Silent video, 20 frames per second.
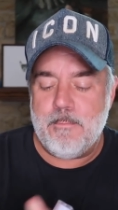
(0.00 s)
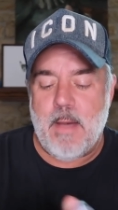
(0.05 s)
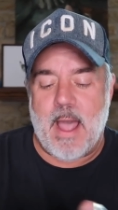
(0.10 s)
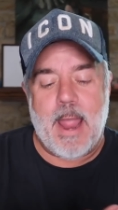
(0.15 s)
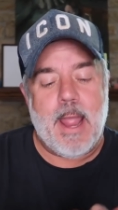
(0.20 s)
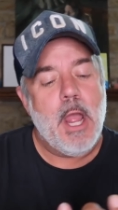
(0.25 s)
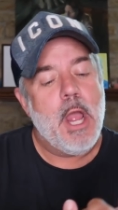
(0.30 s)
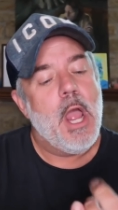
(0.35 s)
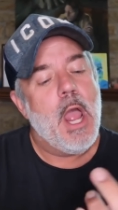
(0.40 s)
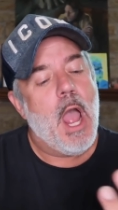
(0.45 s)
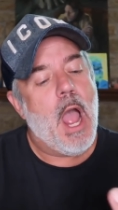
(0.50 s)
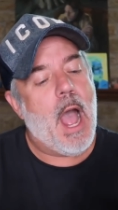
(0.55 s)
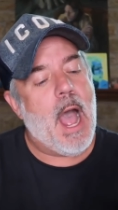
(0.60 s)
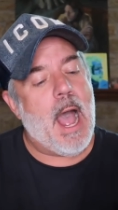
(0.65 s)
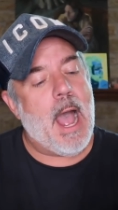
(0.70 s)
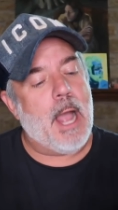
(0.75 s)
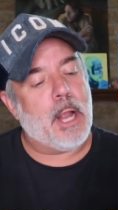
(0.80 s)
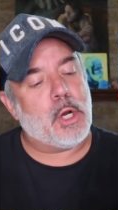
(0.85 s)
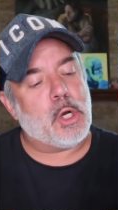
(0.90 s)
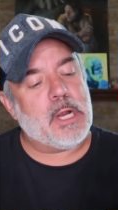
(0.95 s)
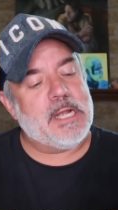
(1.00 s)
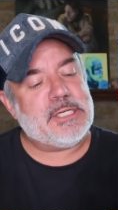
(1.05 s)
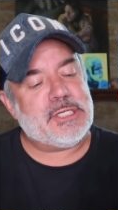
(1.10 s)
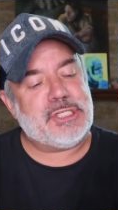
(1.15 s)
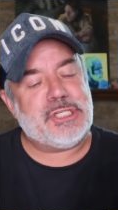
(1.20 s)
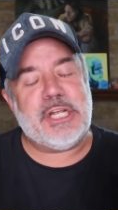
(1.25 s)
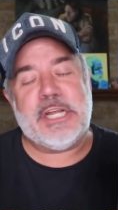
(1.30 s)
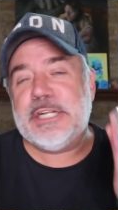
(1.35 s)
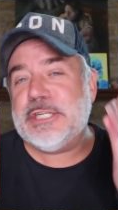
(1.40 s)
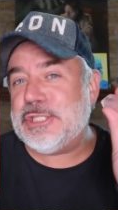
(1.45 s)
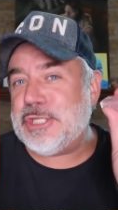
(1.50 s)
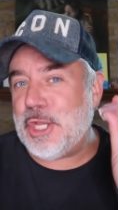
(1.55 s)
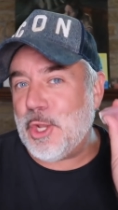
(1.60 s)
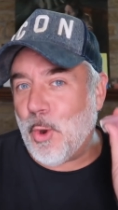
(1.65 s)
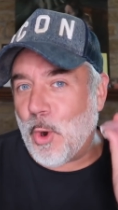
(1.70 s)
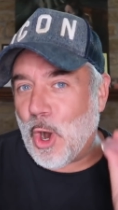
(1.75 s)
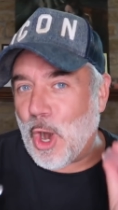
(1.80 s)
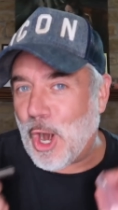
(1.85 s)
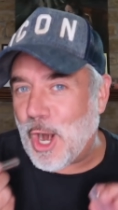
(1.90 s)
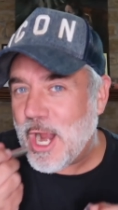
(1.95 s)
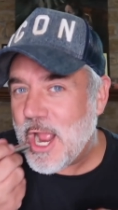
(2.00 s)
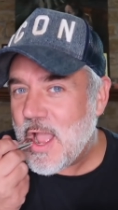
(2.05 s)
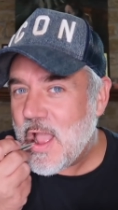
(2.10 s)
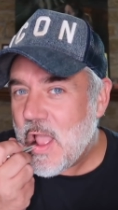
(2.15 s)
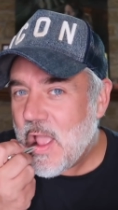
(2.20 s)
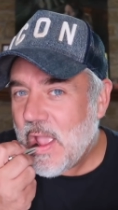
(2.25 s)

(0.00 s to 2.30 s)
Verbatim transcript: my uh, Christian Dior